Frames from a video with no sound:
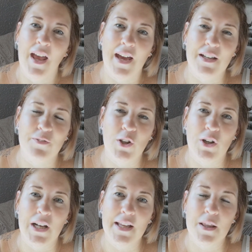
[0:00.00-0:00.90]
And if you
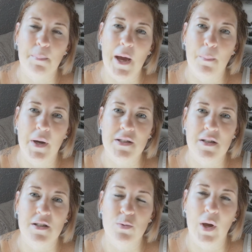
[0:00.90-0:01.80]
click the bell
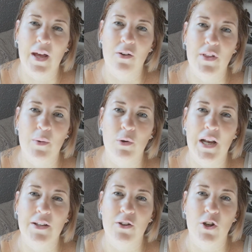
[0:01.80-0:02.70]
button as well, that will
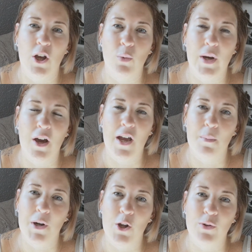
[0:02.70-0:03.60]
let you know when I
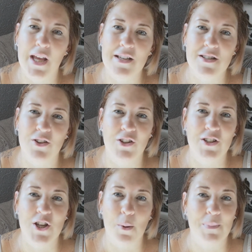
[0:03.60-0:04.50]
upload next so that
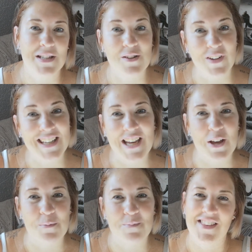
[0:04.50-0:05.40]
you don't miss a
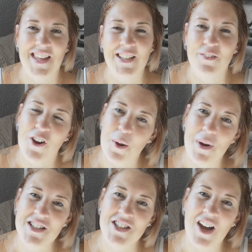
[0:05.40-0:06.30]
video. Thank you very
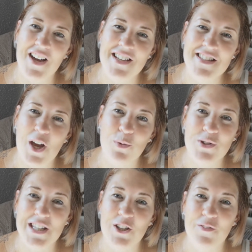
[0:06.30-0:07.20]
much, guys. I will
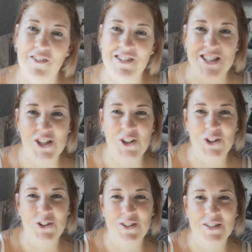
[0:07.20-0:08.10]
see you very
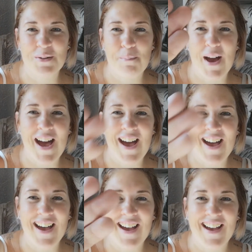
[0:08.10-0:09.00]
soon.
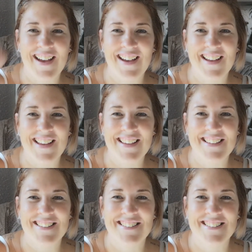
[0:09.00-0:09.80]
Bye.